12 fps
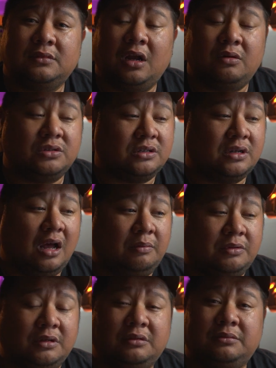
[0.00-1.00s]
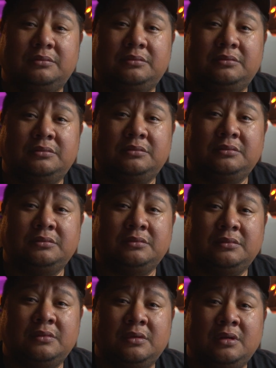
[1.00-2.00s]
I was adopted.
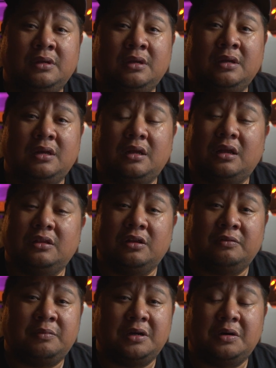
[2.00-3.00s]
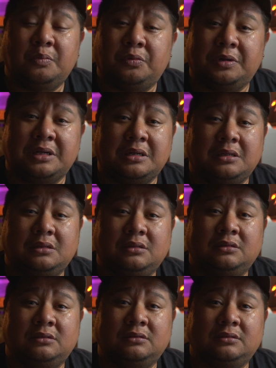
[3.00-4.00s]
I love my upbringing,
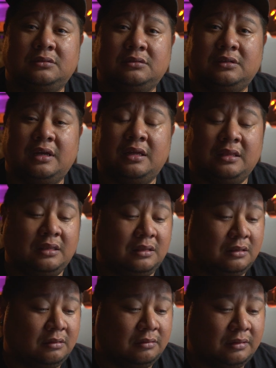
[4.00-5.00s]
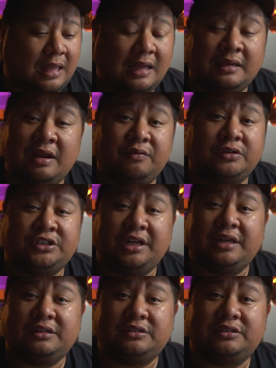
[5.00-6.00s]
and that never
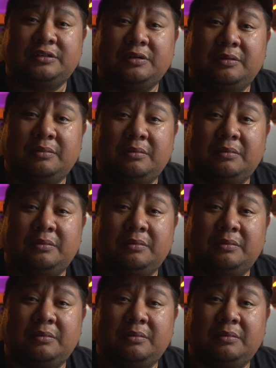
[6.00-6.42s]
changed.